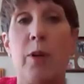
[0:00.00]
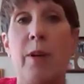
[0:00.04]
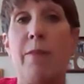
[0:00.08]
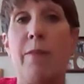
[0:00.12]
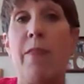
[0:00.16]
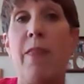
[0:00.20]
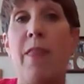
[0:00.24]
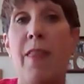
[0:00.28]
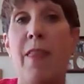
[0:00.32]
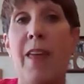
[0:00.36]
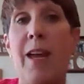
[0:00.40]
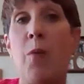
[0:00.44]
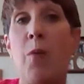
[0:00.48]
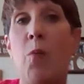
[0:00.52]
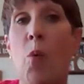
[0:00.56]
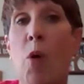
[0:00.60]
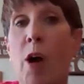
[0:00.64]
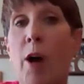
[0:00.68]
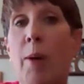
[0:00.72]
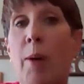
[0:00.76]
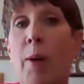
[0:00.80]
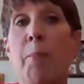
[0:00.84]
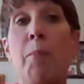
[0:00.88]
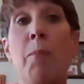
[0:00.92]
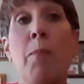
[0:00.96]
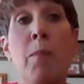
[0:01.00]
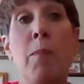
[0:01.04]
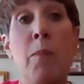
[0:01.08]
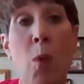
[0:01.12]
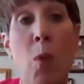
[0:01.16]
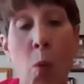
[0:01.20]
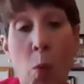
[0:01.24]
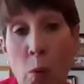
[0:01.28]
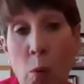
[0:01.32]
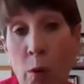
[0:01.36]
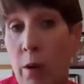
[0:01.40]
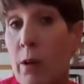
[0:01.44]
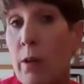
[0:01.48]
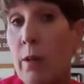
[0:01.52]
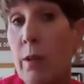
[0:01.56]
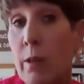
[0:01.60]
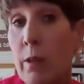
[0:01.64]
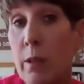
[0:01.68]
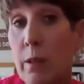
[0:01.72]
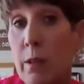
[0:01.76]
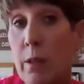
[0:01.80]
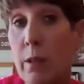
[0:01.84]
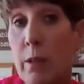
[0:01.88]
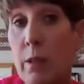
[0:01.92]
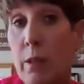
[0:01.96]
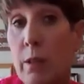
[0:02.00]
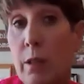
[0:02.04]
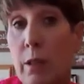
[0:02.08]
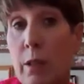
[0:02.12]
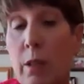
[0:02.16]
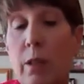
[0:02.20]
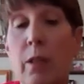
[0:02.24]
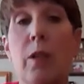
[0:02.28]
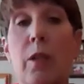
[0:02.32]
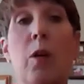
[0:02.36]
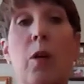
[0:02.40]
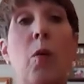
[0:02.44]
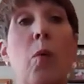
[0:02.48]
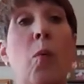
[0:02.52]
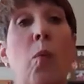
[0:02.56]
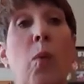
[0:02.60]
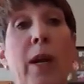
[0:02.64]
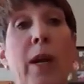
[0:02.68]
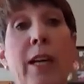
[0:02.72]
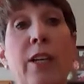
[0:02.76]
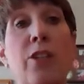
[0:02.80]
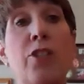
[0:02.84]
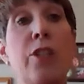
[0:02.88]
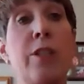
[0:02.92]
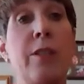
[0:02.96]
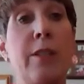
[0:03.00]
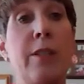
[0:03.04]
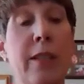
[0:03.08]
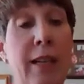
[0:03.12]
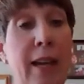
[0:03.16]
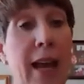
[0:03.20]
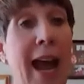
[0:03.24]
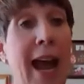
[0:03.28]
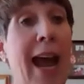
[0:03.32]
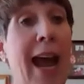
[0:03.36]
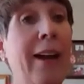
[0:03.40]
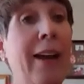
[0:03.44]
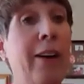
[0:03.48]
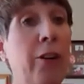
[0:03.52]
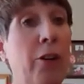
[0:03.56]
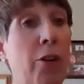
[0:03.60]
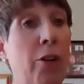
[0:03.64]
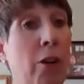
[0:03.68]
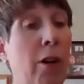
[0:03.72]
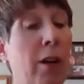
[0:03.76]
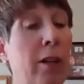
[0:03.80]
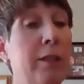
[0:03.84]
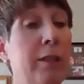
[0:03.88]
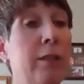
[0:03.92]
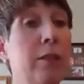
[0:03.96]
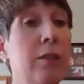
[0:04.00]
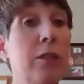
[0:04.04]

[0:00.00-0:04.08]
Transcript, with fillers: If they want more, we just can add it on.